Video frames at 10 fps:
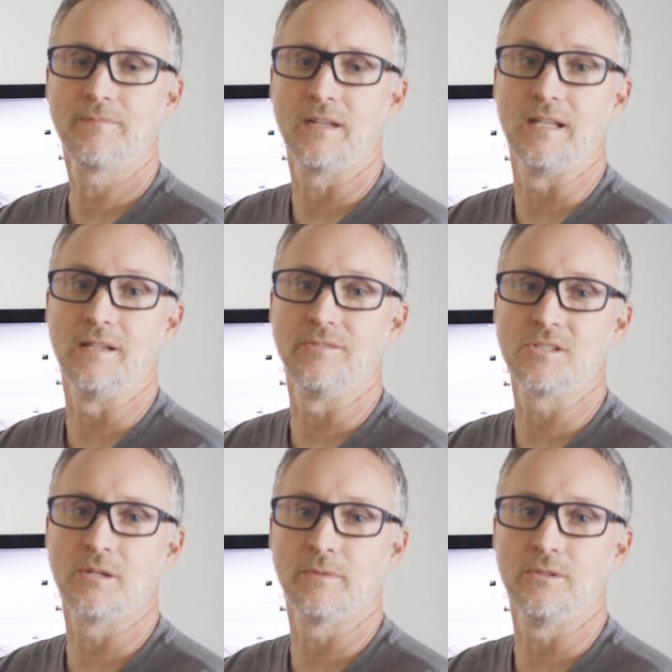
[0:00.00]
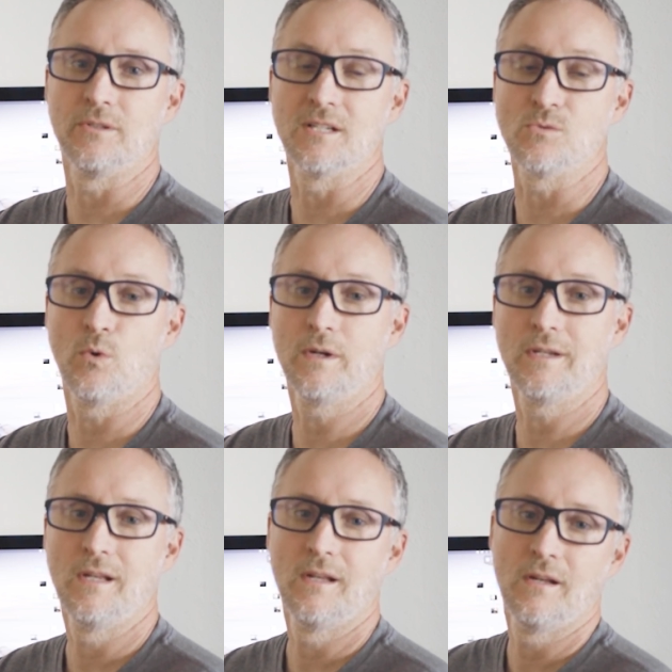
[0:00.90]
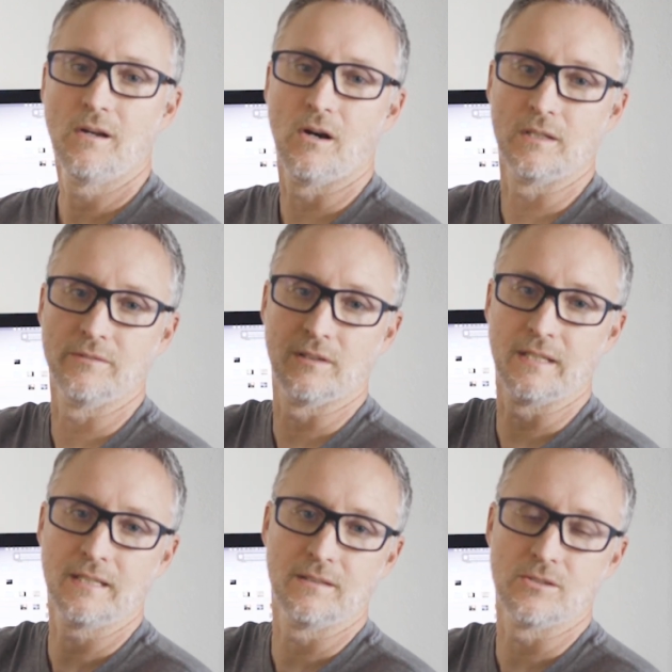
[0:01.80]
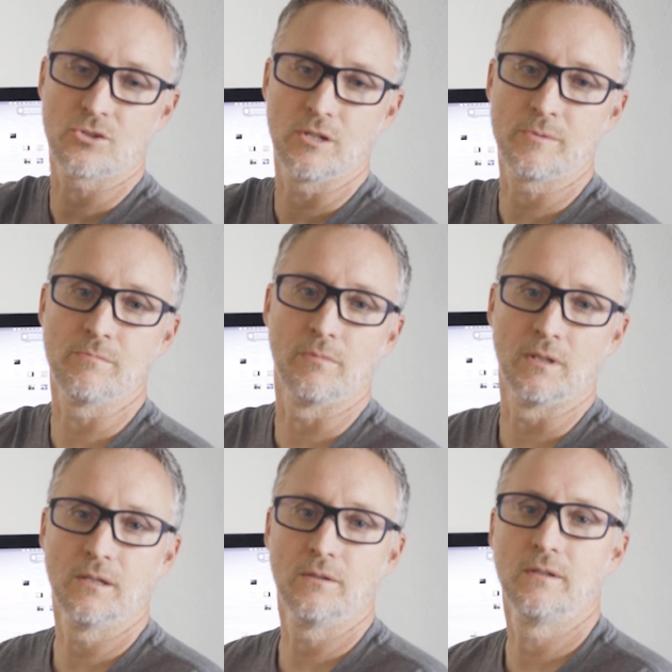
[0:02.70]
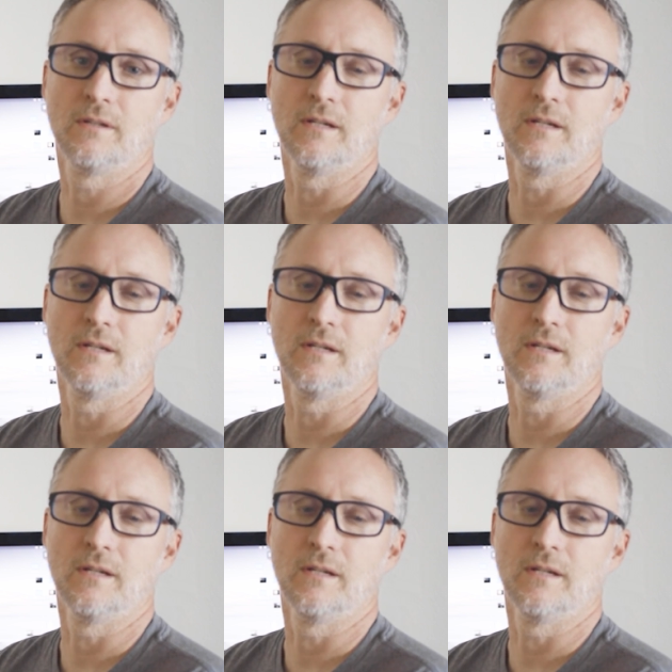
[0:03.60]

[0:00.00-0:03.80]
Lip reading: and if it's something you guys want, I'll leave a link in the description below.